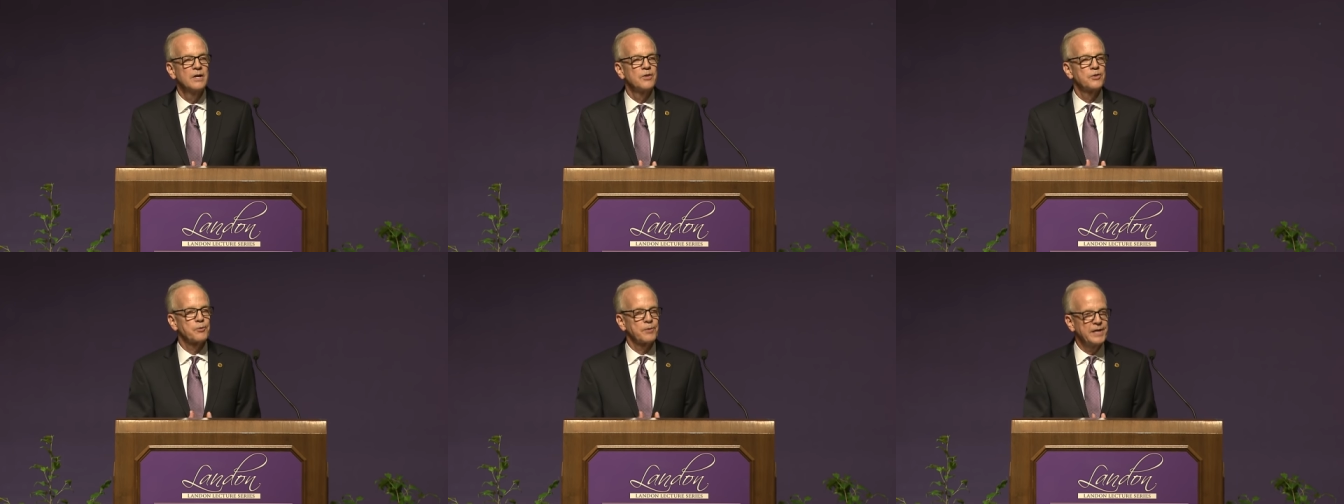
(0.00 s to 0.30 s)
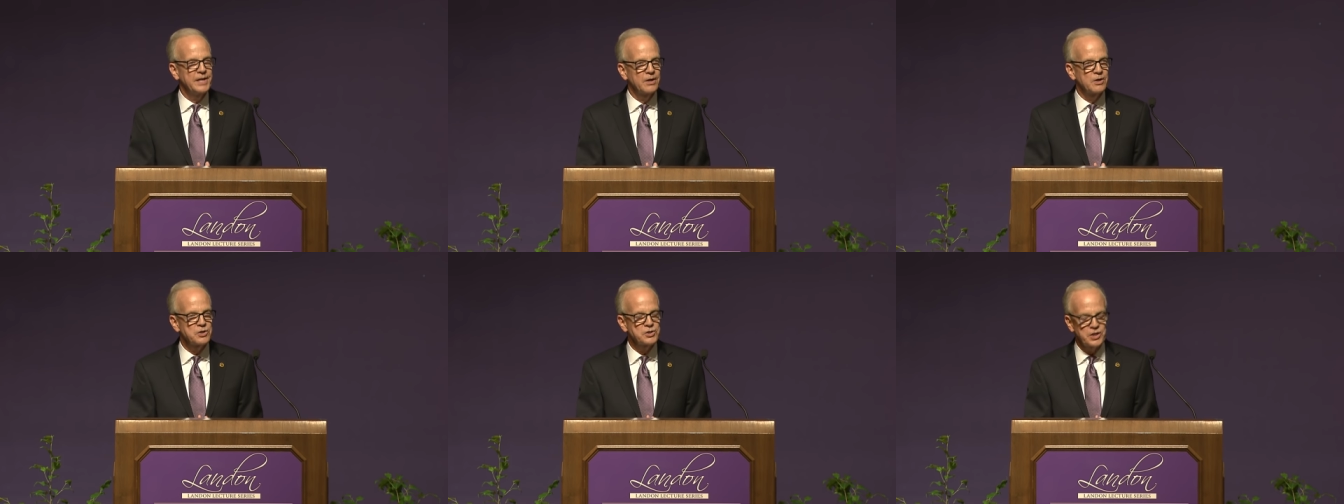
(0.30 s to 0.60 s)

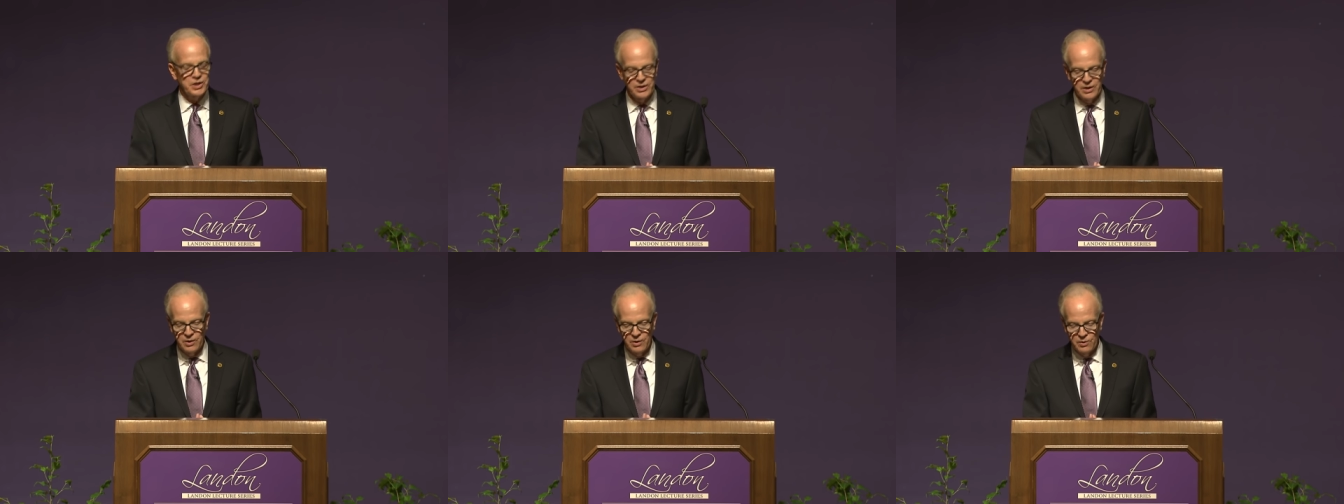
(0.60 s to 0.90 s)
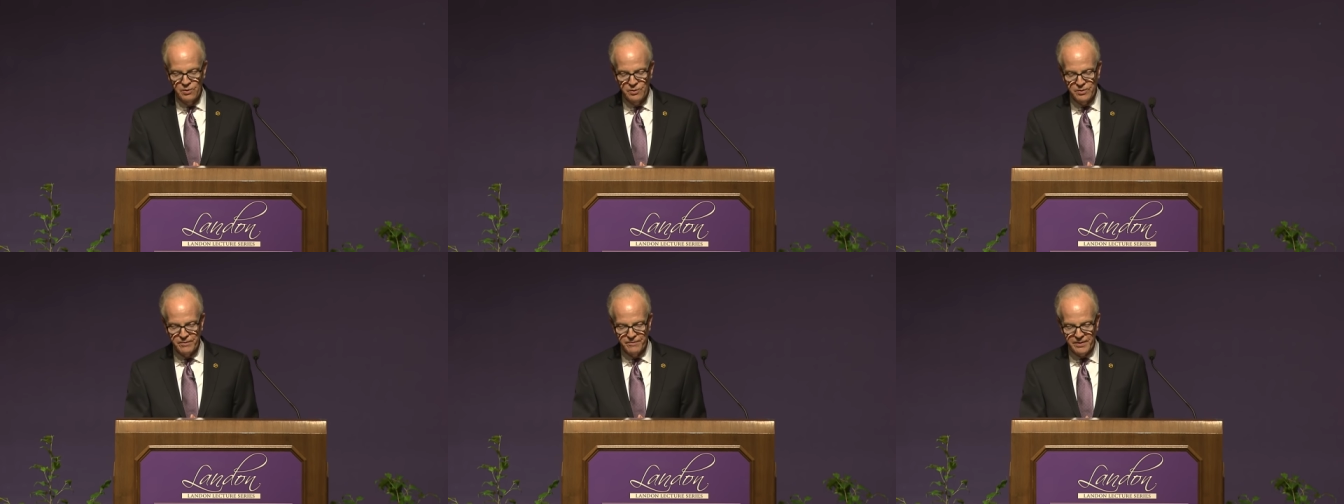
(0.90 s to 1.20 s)
Three years
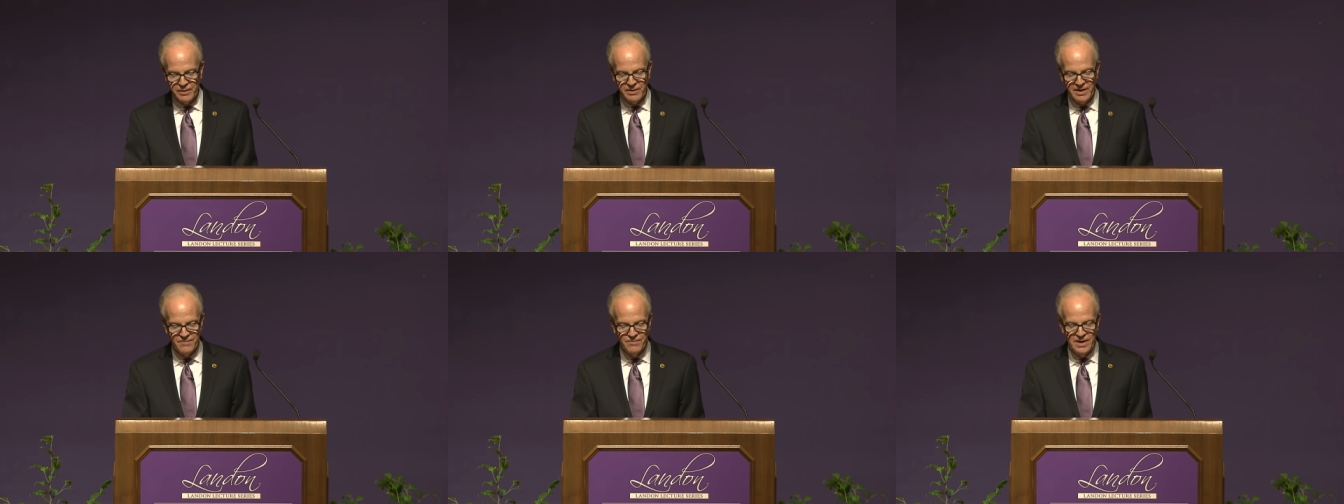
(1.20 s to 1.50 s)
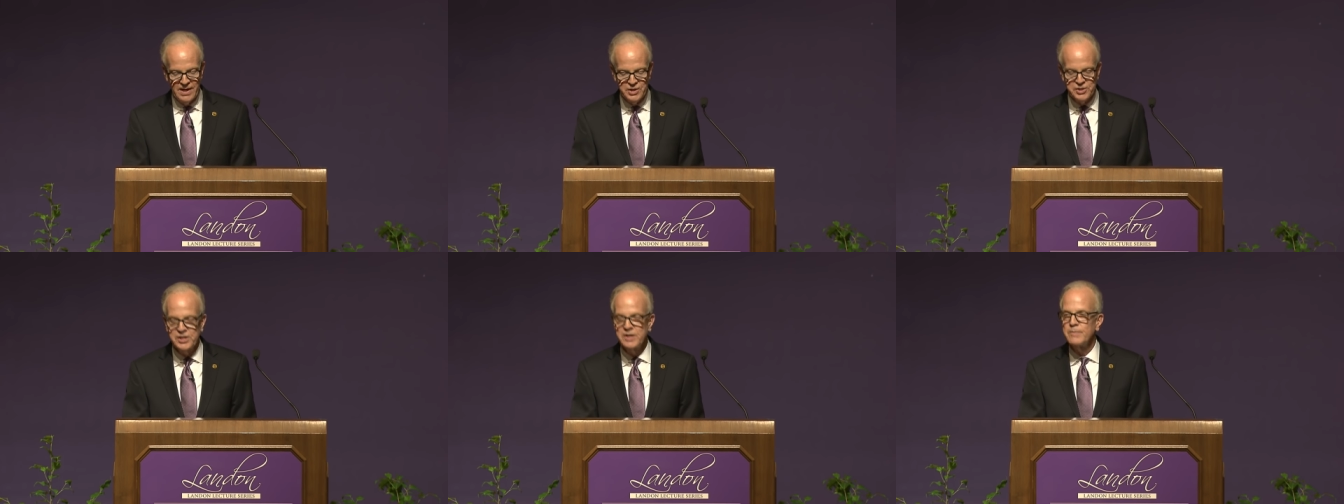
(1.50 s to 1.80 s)
ago, the Federal
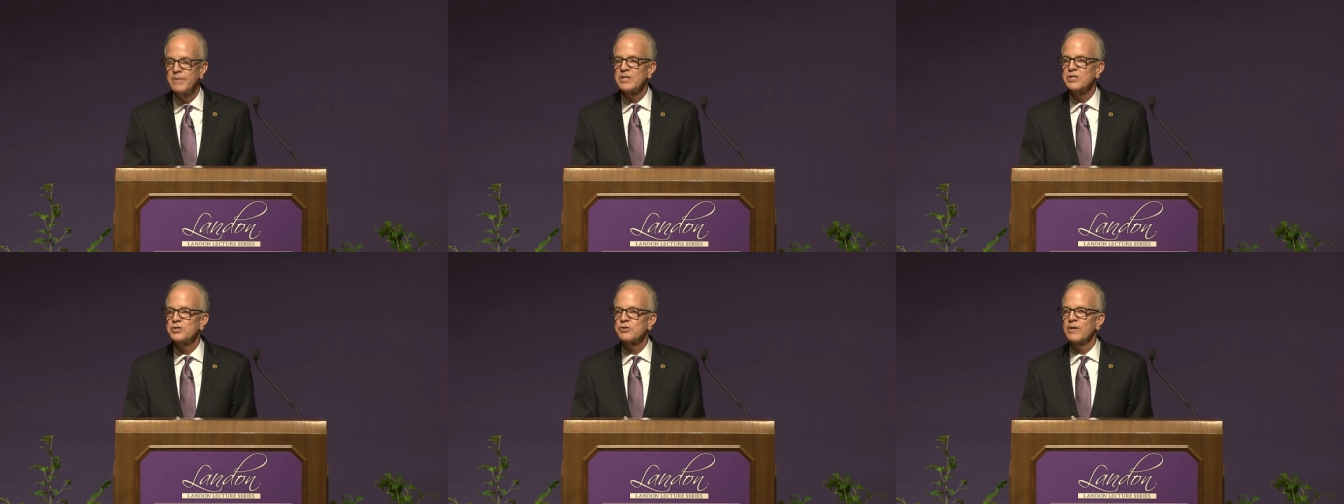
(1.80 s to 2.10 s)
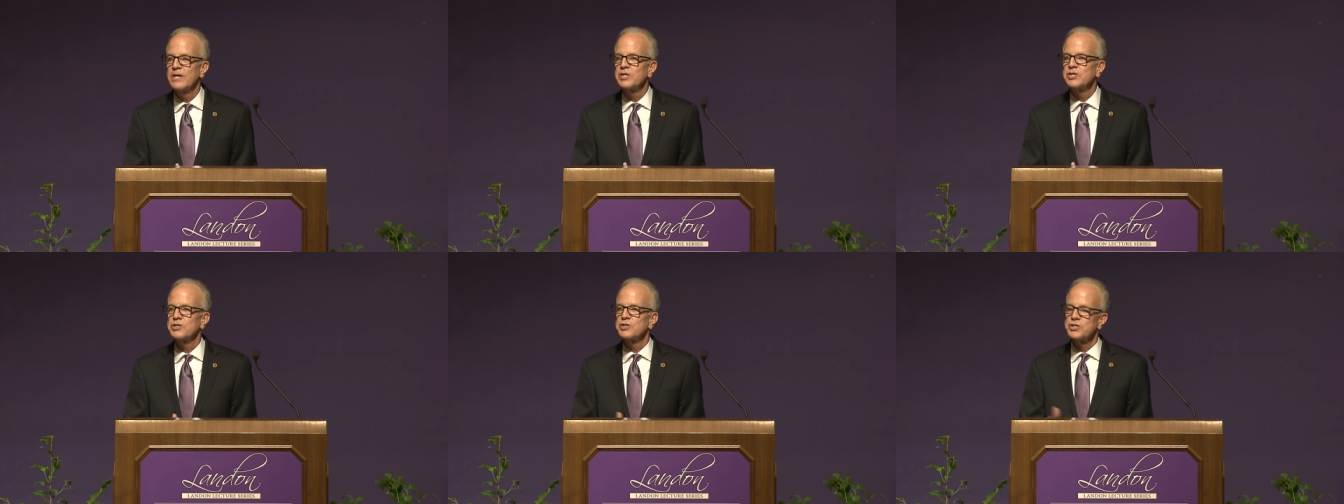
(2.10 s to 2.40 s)
Aviation
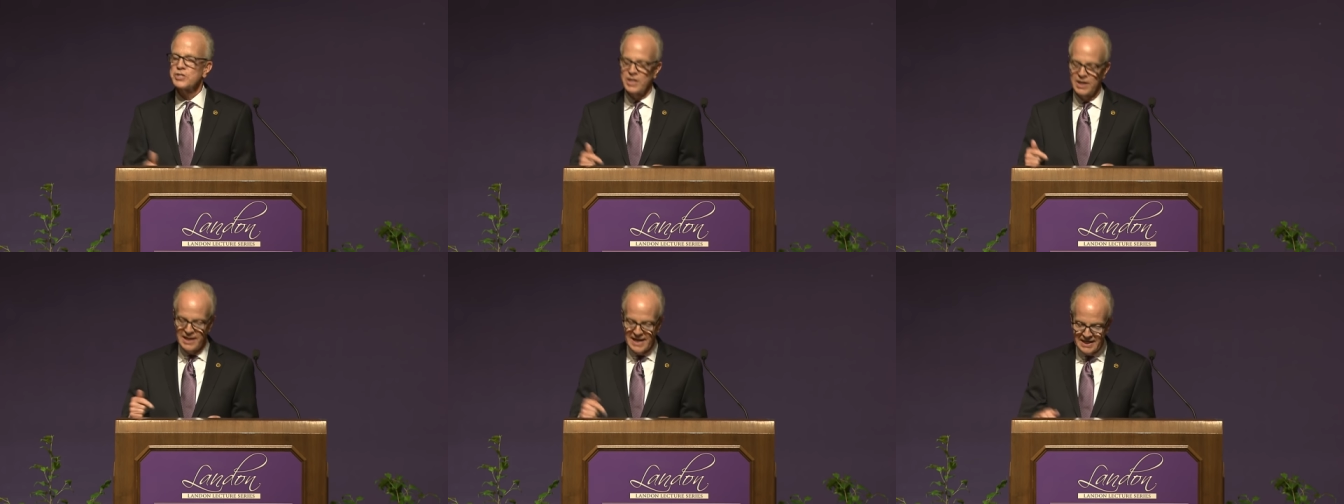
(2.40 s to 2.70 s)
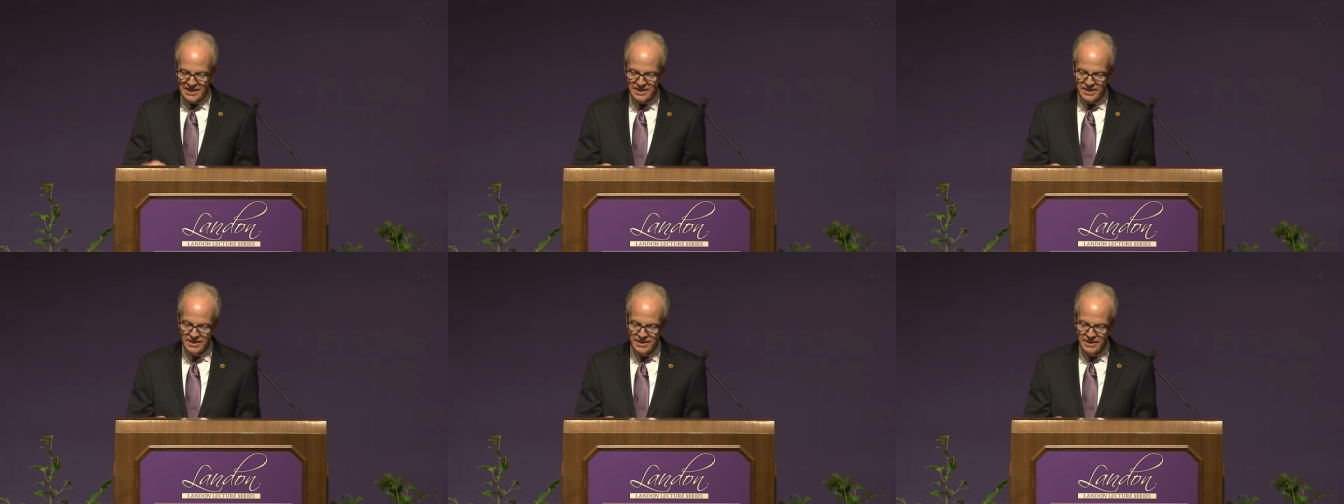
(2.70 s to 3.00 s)
Administration
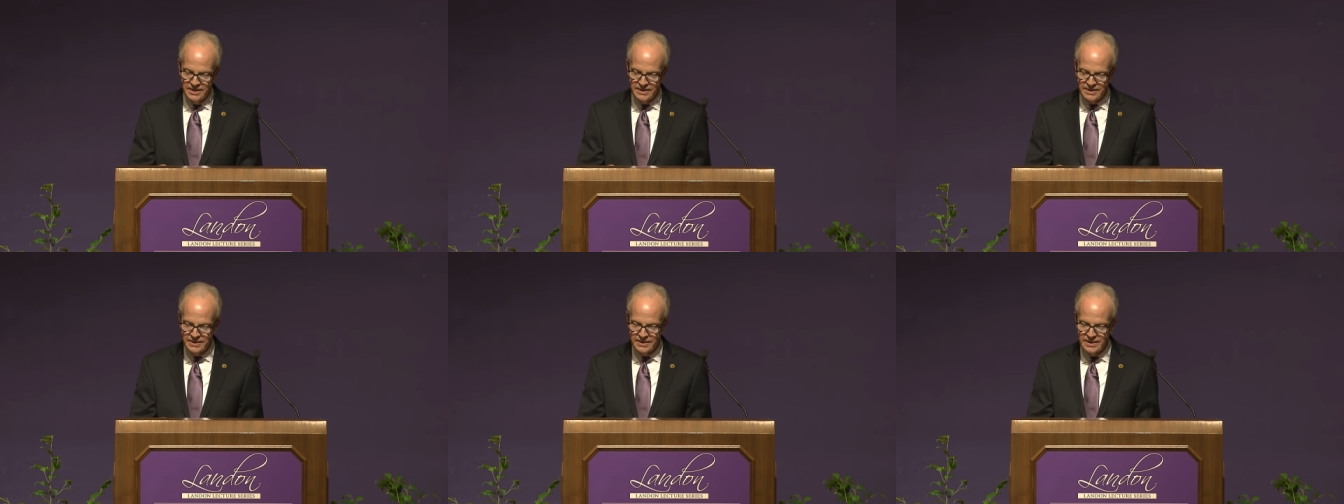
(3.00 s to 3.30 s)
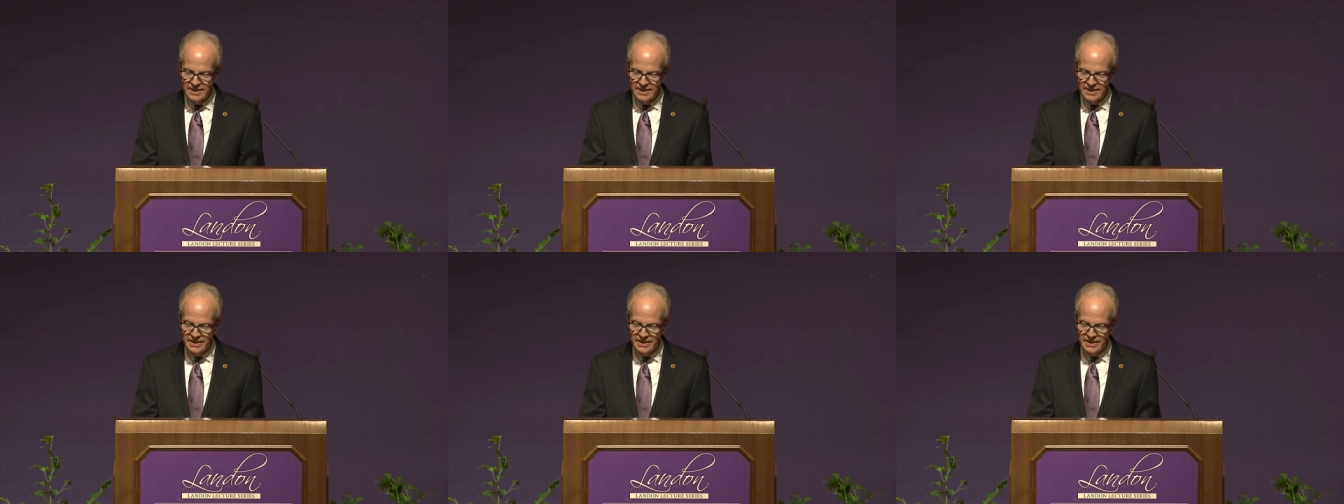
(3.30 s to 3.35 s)
selected